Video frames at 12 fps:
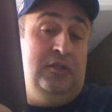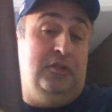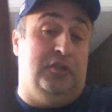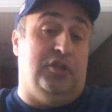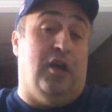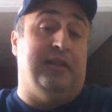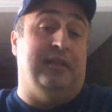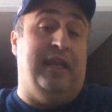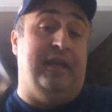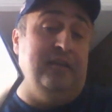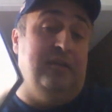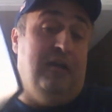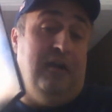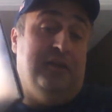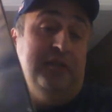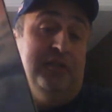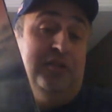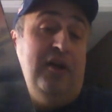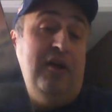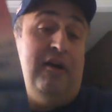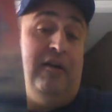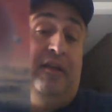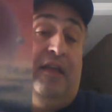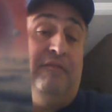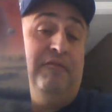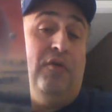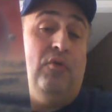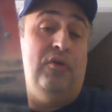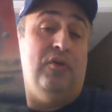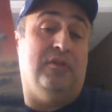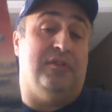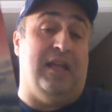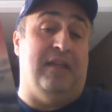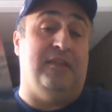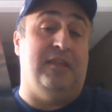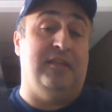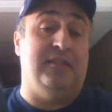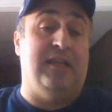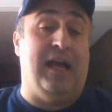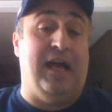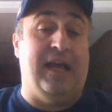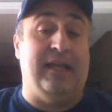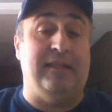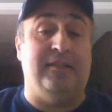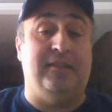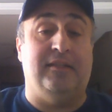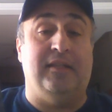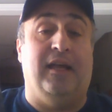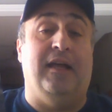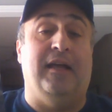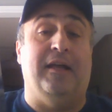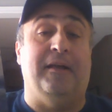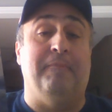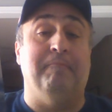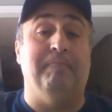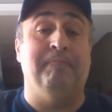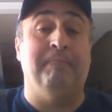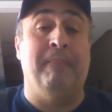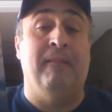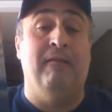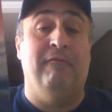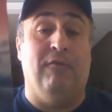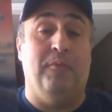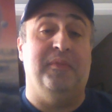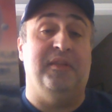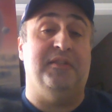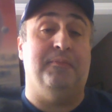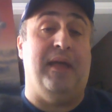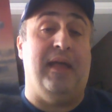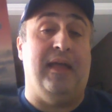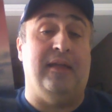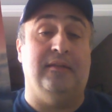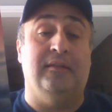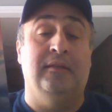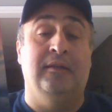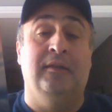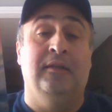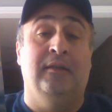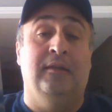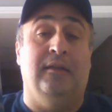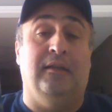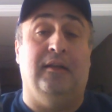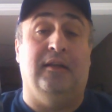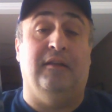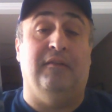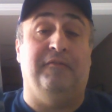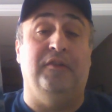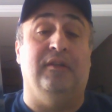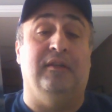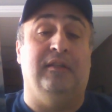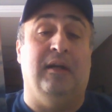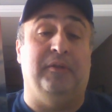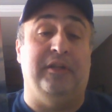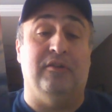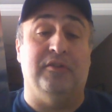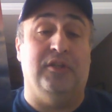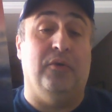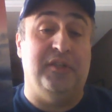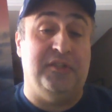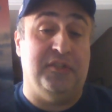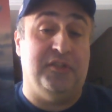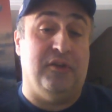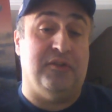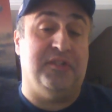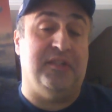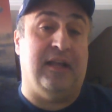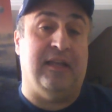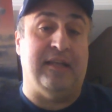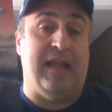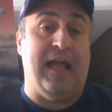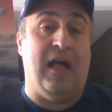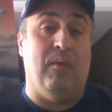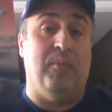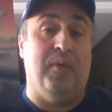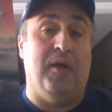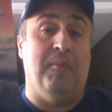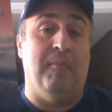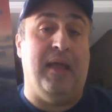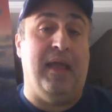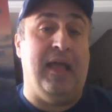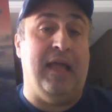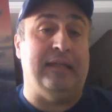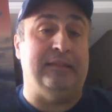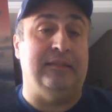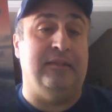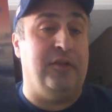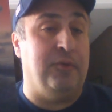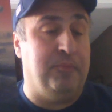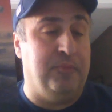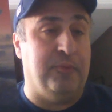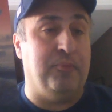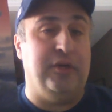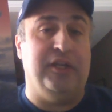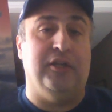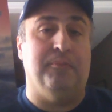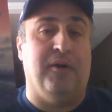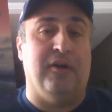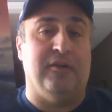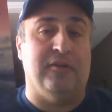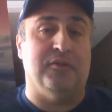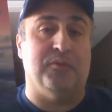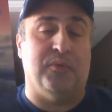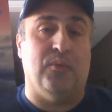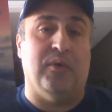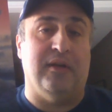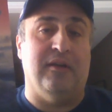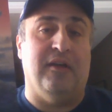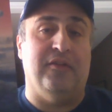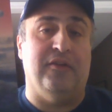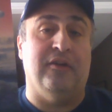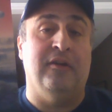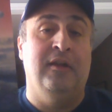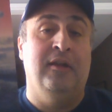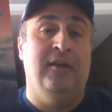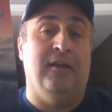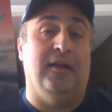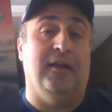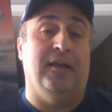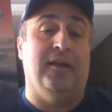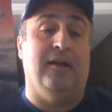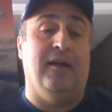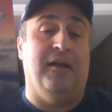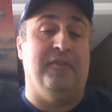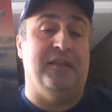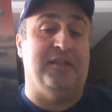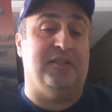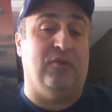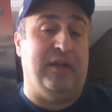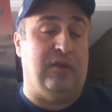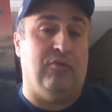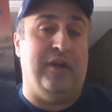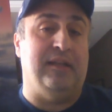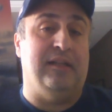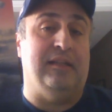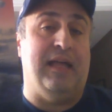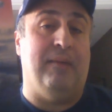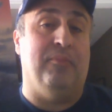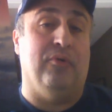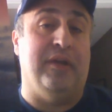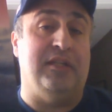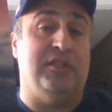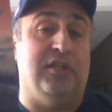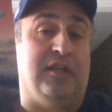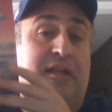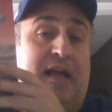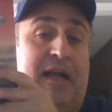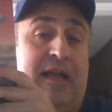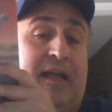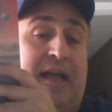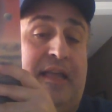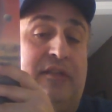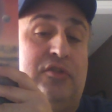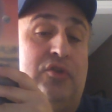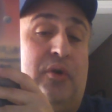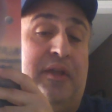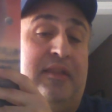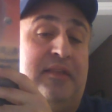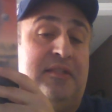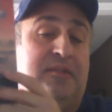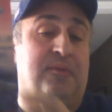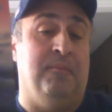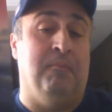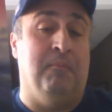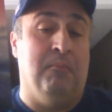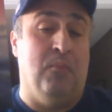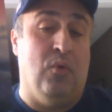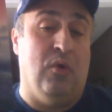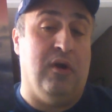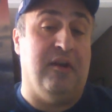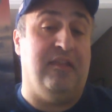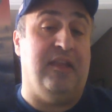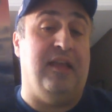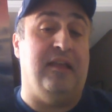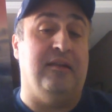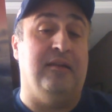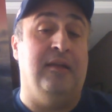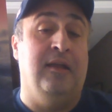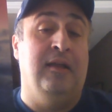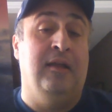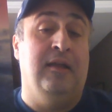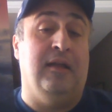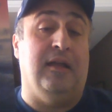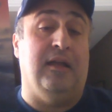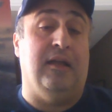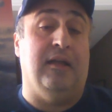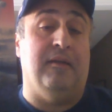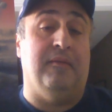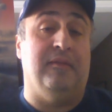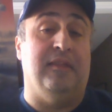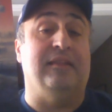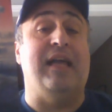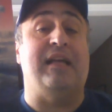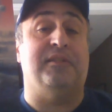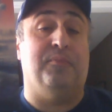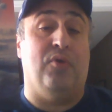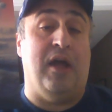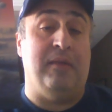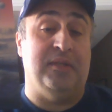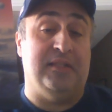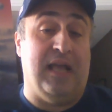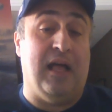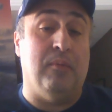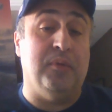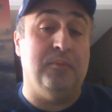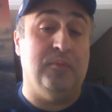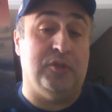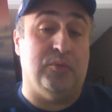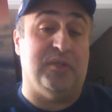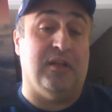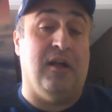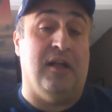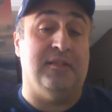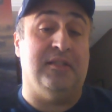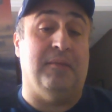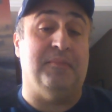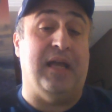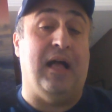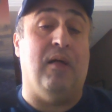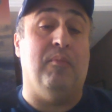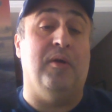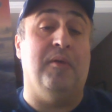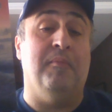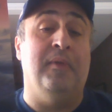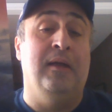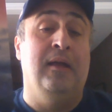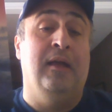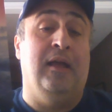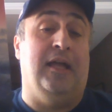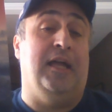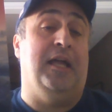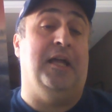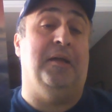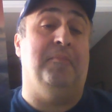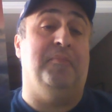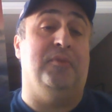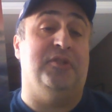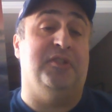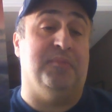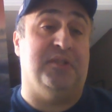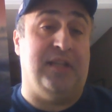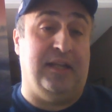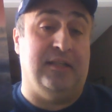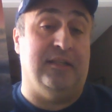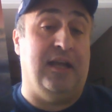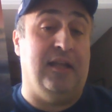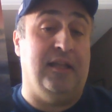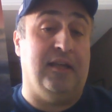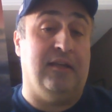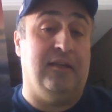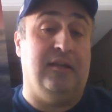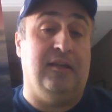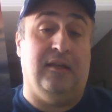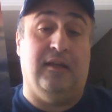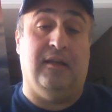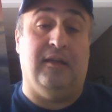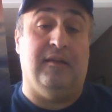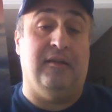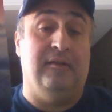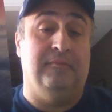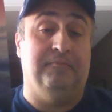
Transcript: Sean Lennon on guitar and vocals, and these guys um, formed this band uh, a, few, a, couple of years ago. This is their second album, and they're they're pretty good partners with one another uh, on this. Great great collaboration. I, I enjoy this more than uh, the last Primus album, which was a concept album. Um, there's some psychedelic uh,